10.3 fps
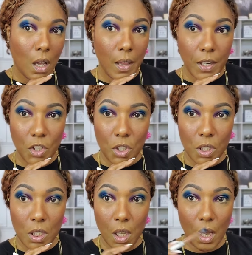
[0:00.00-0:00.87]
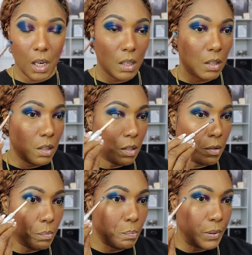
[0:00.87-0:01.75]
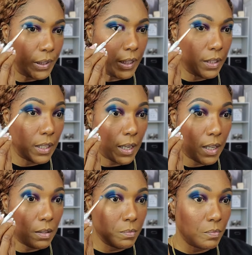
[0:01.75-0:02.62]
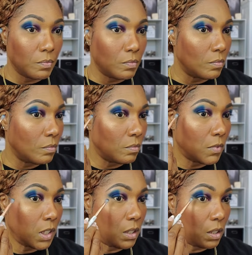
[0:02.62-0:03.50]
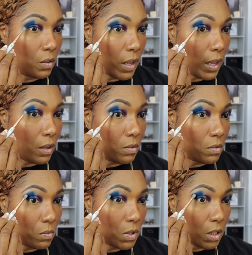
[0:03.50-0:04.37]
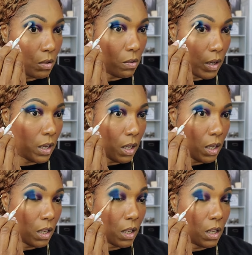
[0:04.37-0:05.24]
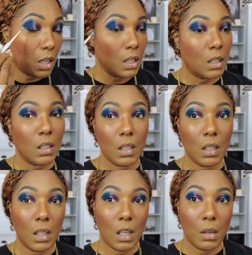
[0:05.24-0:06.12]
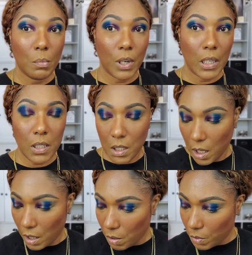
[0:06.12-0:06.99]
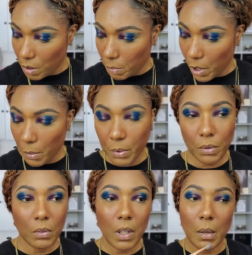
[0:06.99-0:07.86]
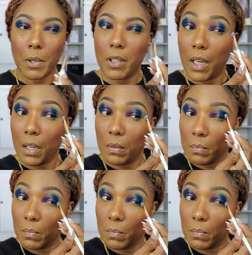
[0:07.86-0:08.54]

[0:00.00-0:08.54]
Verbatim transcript: and just kind of blend that, you know, out with the gray and bring it together with the purple. How about that?